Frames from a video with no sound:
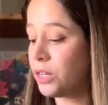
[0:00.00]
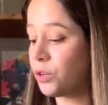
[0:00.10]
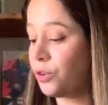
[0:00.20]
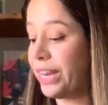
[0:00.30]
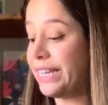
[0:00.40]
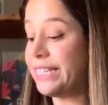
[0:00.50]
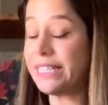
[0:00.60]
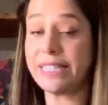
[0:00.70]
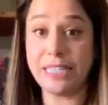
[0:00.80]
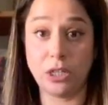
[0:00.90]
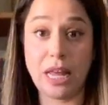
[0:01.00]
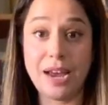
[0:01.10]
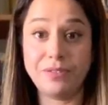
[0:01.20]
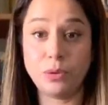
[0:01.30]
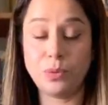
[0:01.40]
created still
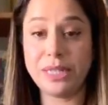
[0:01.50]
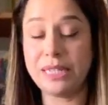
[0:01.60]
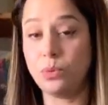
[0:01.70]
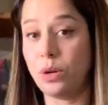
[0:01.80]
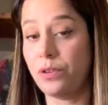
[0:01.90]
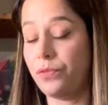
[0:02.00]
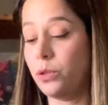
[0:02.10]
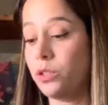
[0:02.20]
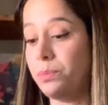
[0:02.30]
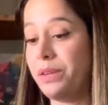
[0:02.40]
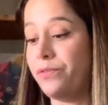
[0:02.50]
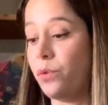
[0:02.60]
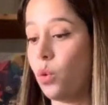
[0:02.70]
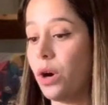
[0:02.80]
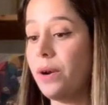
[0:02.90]
lives, and we did one of those
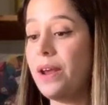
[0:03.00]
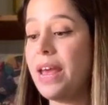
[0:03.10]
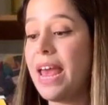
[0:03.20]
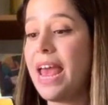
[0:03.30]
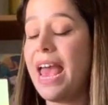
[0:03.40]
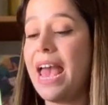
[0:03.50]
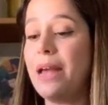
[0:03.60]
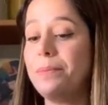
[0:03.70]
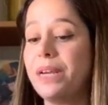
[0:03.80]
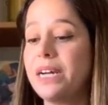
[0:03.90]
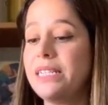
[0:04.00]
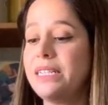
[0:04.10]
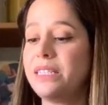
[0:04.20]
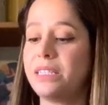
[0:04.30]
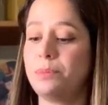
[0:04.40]
before. And because
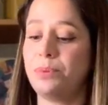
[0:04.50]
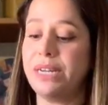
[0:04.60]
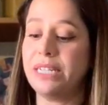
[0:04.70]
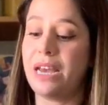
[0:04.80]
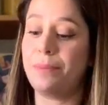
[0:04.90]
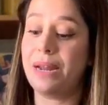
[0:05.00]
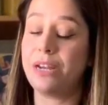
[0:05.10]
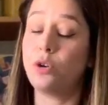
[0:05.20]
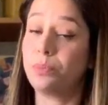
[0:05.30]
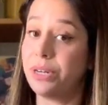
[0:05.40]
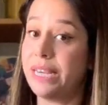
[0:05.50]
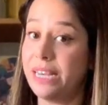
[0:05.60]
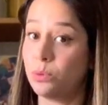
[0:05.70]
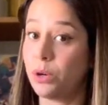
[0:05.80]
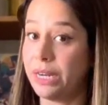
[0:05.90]
it's springtime and I know pre-K
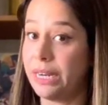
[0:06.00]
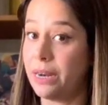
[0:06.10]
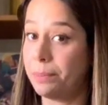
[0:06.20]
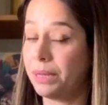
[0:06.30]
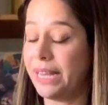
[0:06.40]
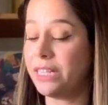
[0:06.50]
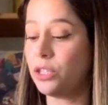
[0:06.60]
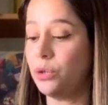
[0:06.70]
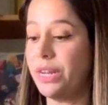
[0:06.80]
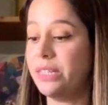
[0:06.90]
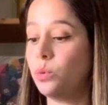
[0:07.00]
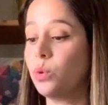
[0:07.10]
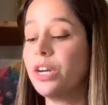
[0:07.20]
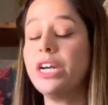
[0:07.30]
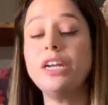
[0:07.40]
is working in a plant unit,
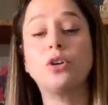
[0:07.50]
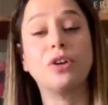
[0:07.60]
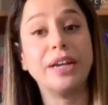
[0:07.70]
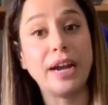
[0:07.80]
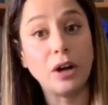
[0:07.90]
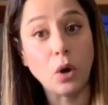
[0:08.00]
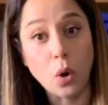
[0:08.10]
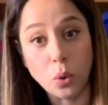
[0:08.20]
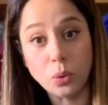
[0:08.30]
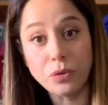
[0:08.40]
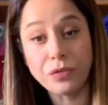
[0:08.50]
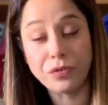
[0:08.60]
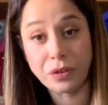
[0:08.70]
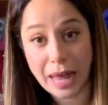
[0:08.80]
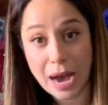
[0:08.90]
we're gonna create our own
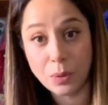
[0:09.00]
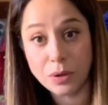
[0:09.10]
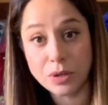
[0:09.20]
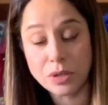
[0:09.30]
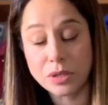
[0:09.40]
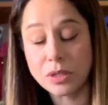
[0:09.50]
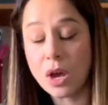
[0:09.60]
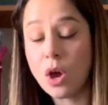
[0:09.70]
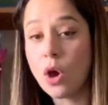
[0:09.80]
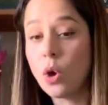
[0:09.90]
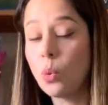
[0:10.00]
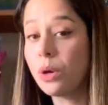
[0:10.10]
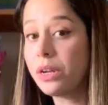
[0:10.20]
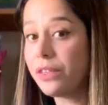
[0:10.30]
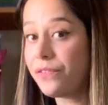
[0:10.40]
flowers.
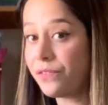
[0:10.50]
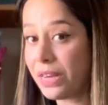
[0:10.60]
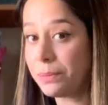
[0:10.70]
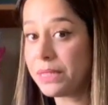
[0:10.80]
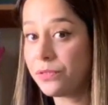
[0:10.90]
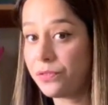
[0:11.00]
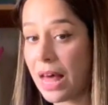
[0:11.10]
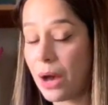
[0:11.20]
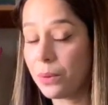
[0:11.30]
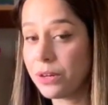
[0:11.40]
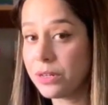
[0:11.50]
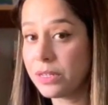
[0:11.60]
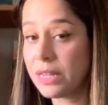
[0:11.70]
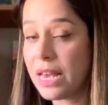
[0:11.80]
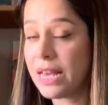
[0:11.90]
One of the famous
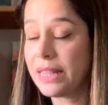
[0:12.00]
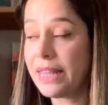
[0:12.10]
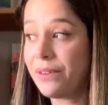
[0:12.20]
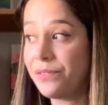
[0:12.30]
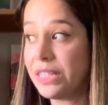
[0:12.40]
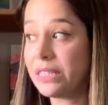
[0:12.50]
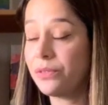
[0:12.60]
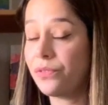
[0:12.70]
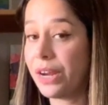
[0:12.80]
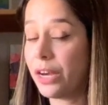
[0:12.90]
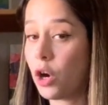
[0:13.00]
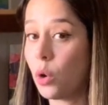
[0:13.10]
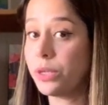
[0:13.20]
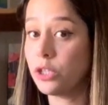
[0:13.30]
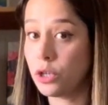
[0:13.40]
flowers that Vincent van
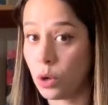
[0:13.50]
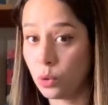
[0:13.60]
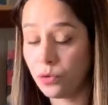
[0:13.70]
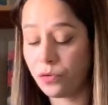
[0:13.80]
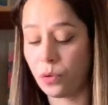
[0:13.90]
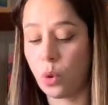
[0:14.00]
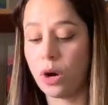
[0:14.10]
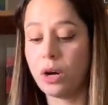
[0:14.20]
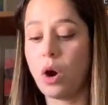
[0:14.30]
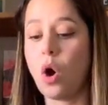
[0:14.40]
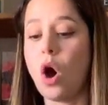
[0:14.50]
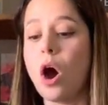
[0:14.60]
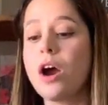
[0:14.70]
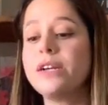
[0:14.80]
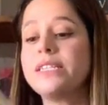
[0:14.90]
Gogh is known for
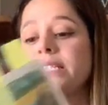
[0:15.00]
are